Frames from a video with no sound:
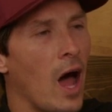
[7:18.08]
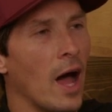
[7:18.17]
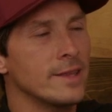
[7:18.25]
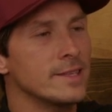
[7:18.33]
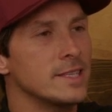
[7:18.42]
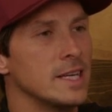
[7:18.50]

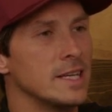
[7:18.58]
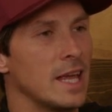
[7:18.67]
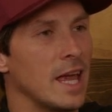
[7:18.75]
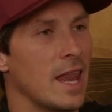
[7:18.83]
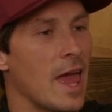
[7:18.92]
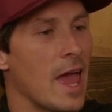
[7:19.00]
hot seat
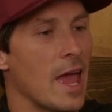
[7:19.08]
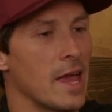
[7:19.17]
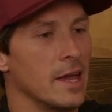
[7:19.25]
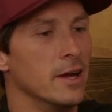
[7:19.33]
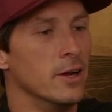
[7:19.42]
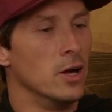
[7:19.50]
in
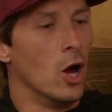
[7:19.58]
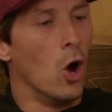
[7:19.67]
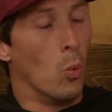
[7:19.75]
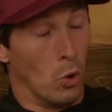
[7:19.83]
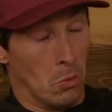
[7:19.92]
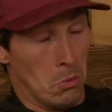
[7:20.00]
a
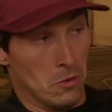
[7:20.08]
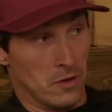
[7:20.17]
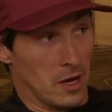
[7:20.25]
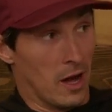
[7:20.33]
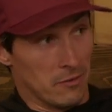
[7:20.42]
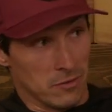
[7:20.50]
we're
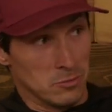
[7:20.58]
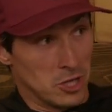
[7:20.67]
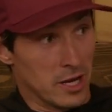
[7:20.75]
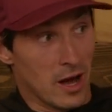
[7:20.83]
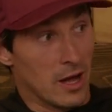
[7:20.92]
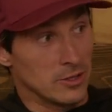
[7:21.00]
moving on from
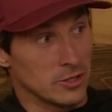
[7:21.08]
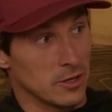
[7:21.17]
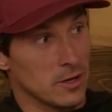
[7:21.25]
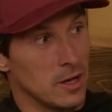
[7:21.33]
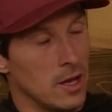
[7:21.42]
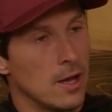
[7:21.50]
Jake
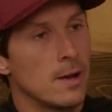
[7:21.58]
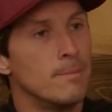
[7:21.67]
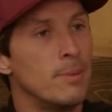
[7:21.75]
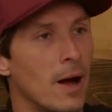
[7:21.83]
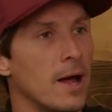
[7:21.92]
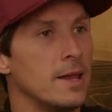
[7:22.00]
Ottinger.
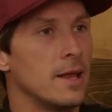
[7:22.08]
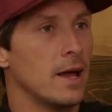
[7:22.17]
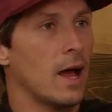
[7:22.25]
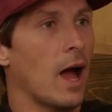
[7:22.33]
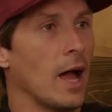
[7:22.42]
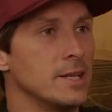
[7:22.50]
But
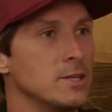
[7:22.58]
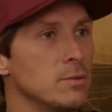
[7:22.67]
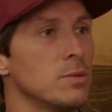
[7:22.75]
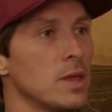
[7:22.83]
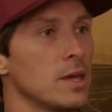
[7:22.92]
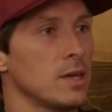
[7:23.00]
I do
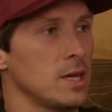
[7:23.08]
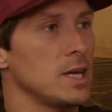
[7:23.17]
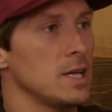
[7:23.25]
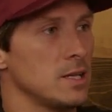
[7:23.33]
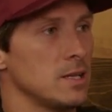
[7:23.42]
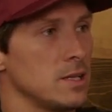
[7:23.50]
think
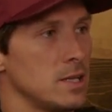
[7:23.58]
he